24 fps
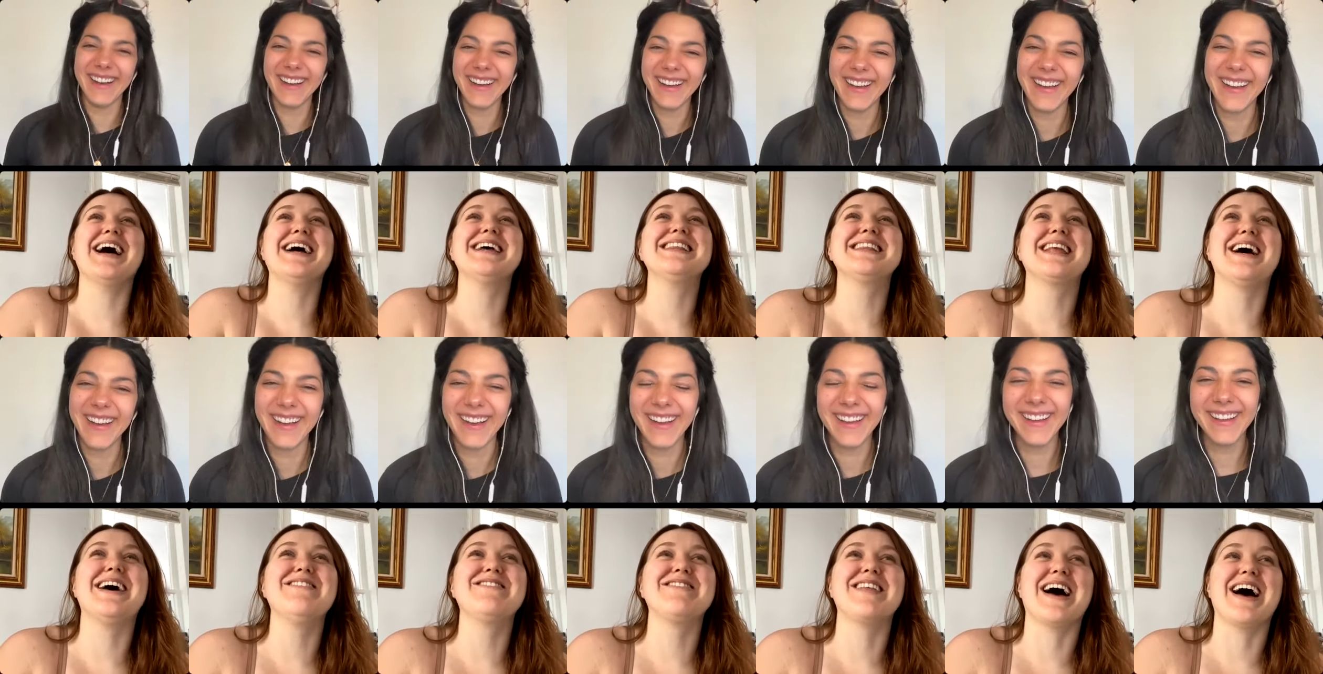Speaker 1: I
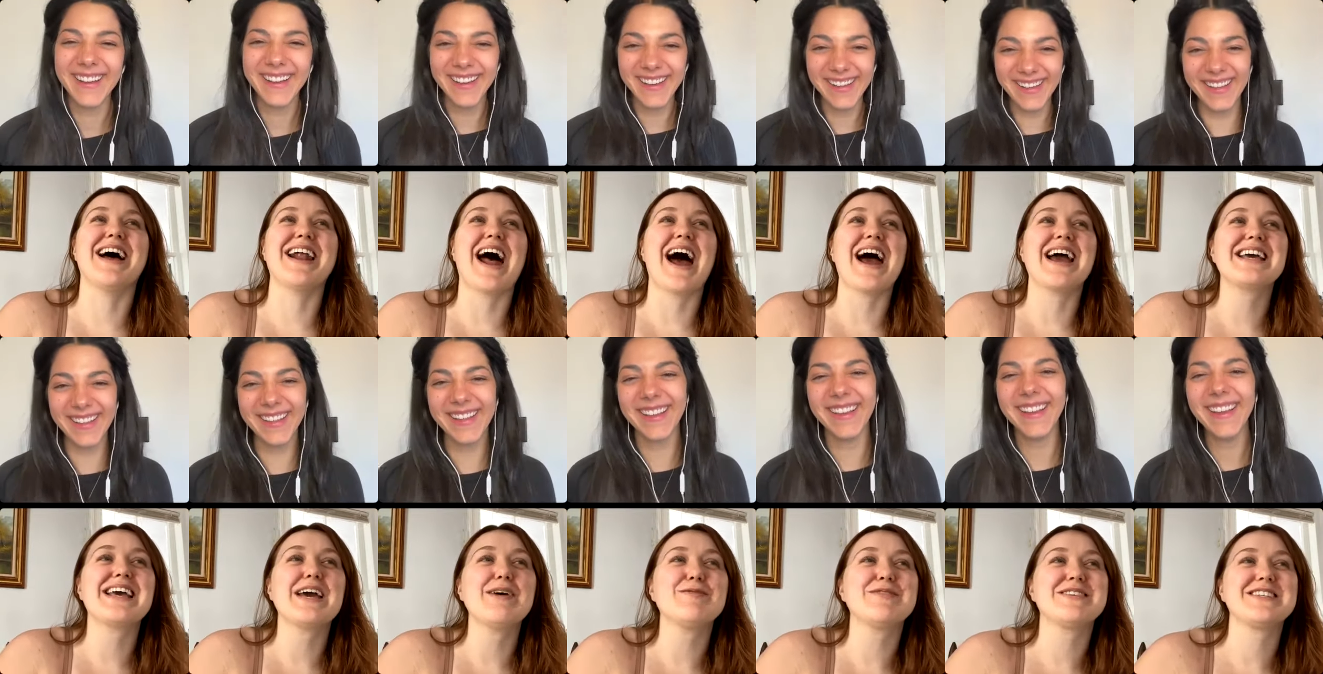love that. I
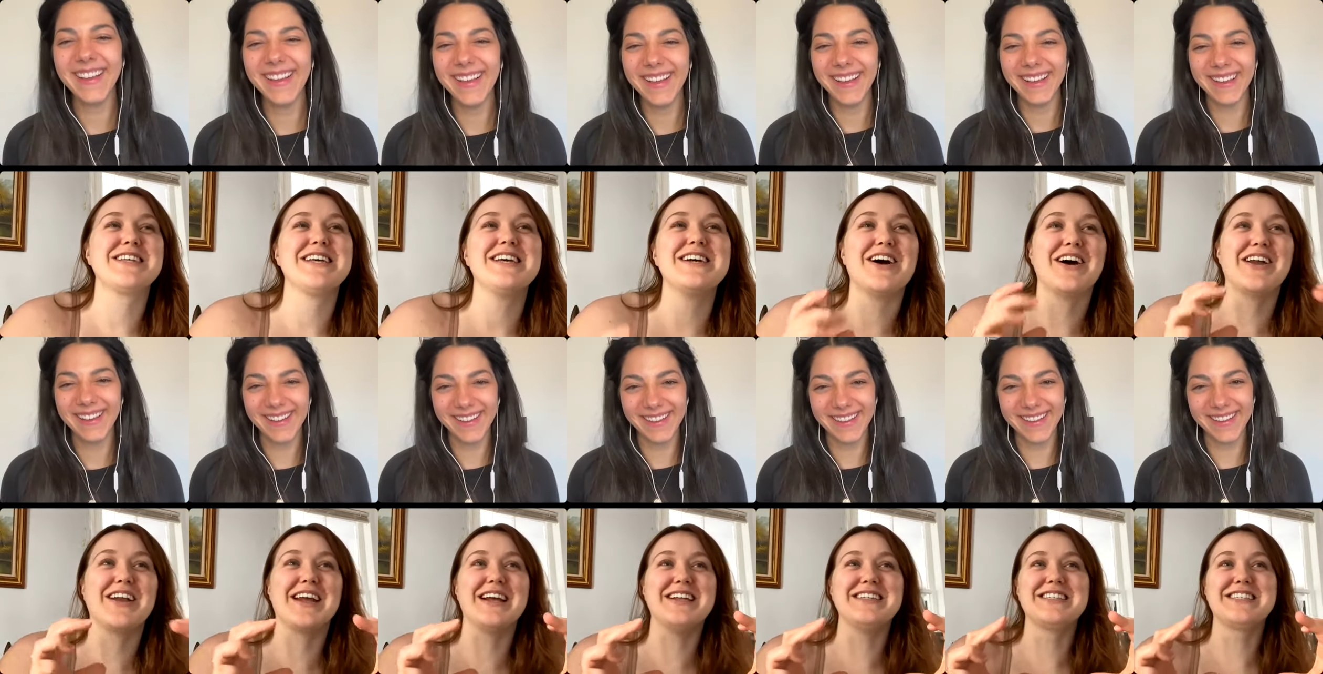kept seeing
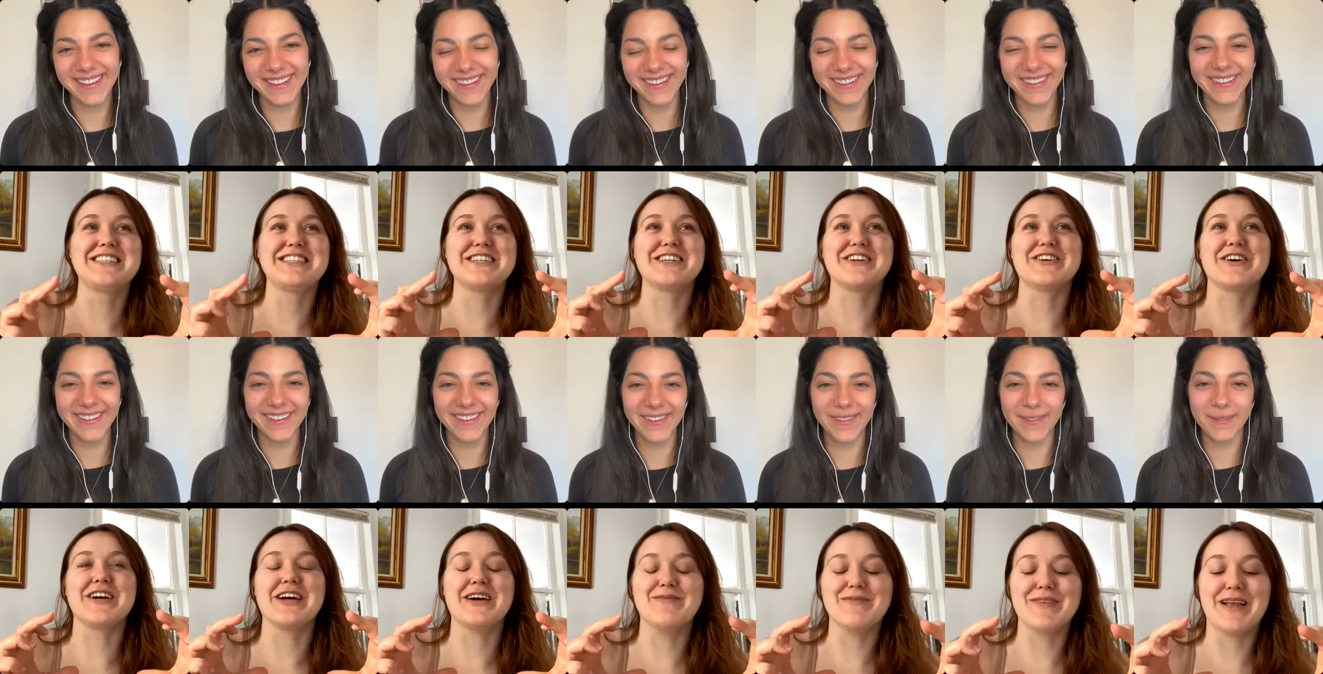
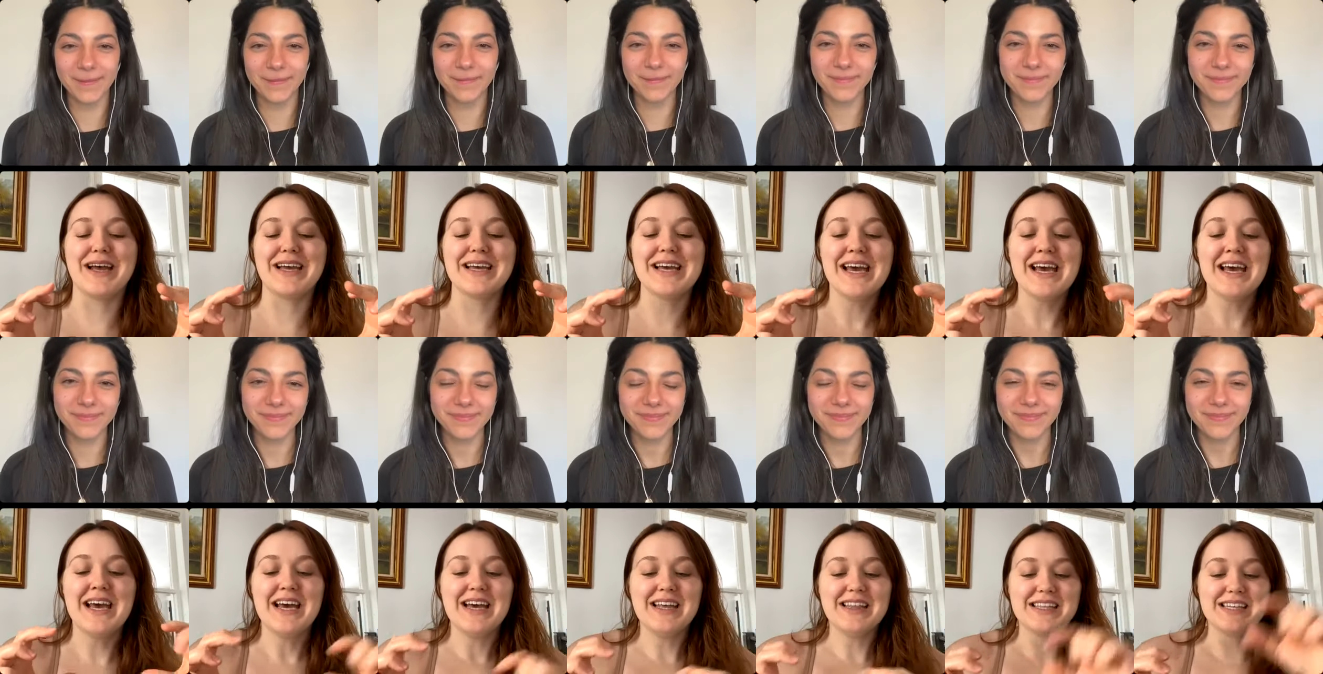Instagram like
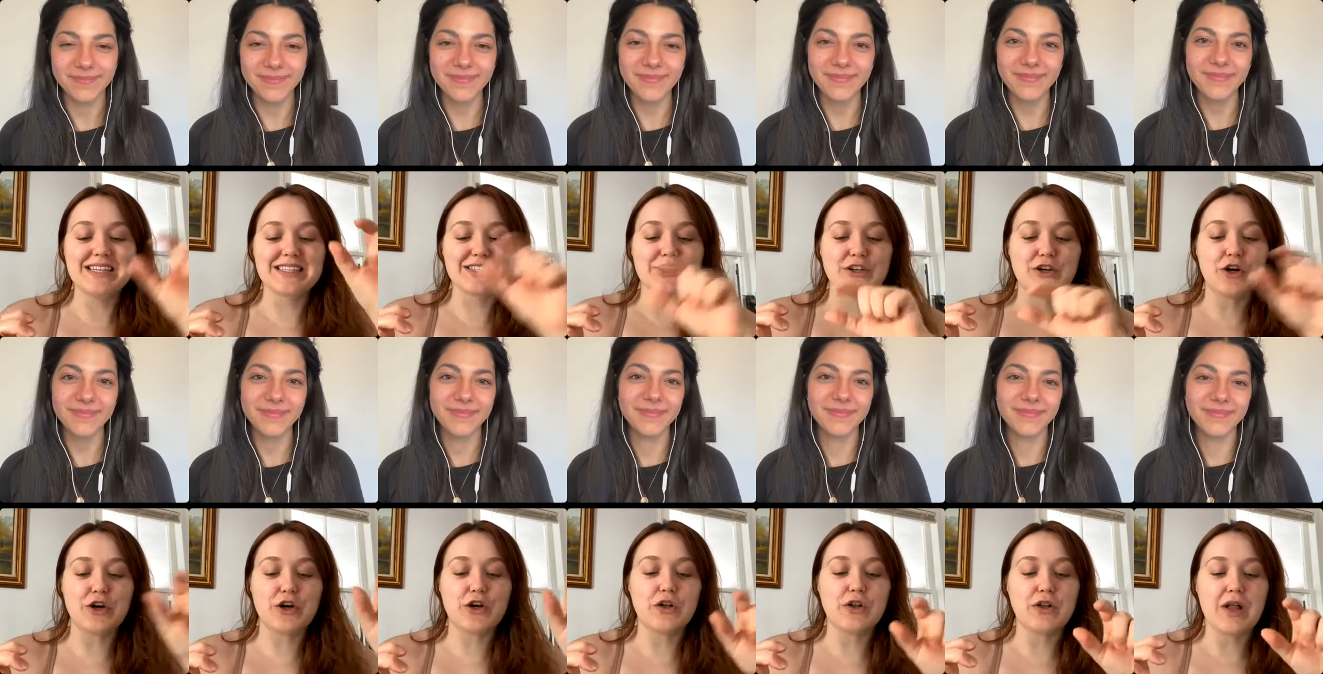these
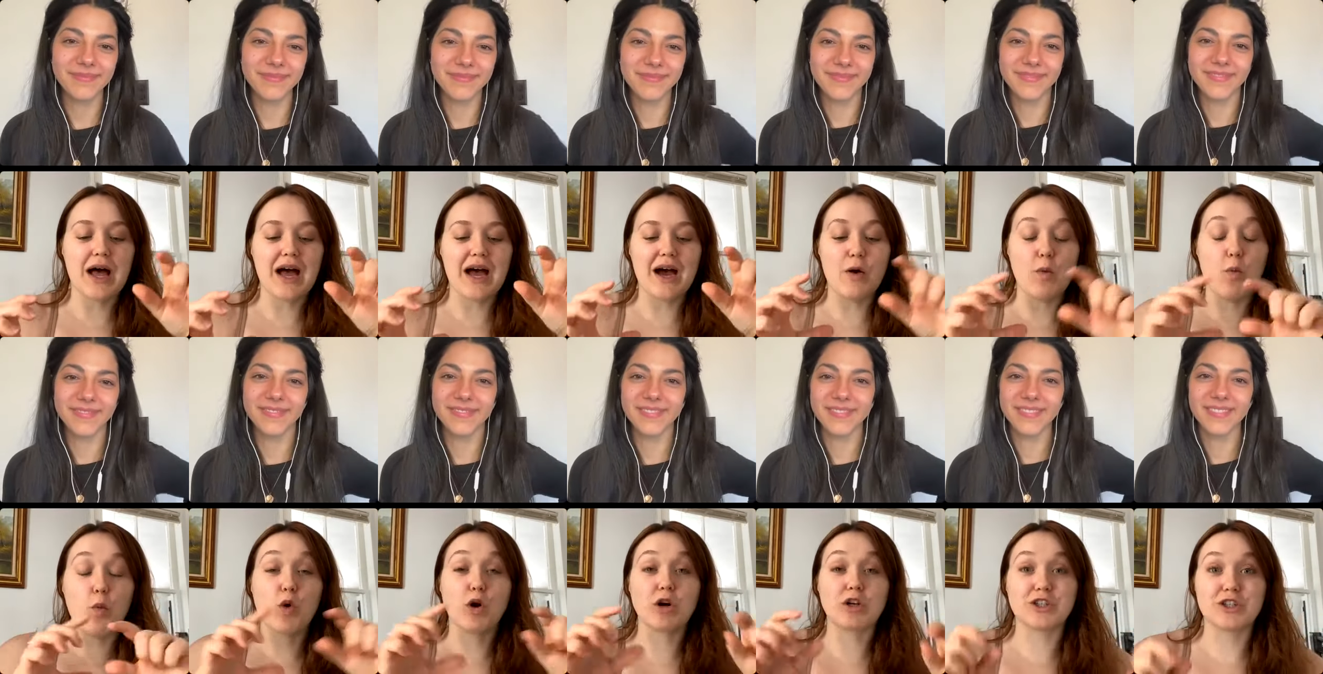little uh,
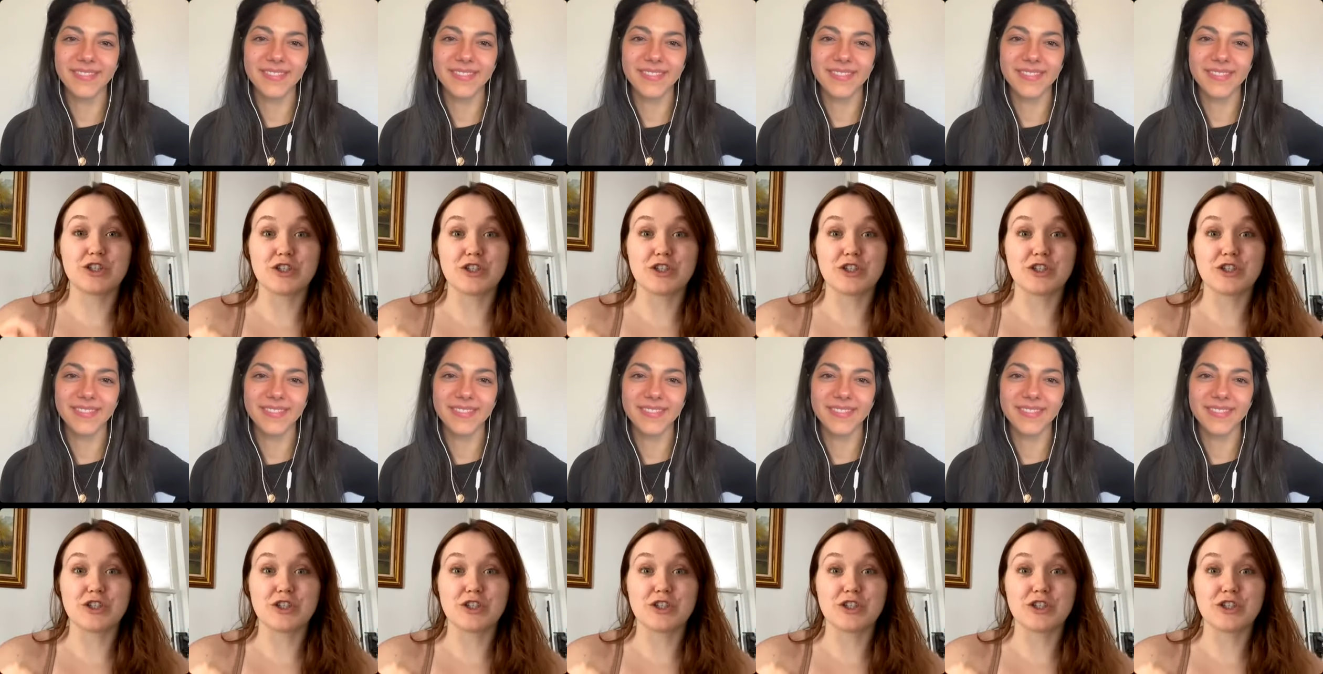word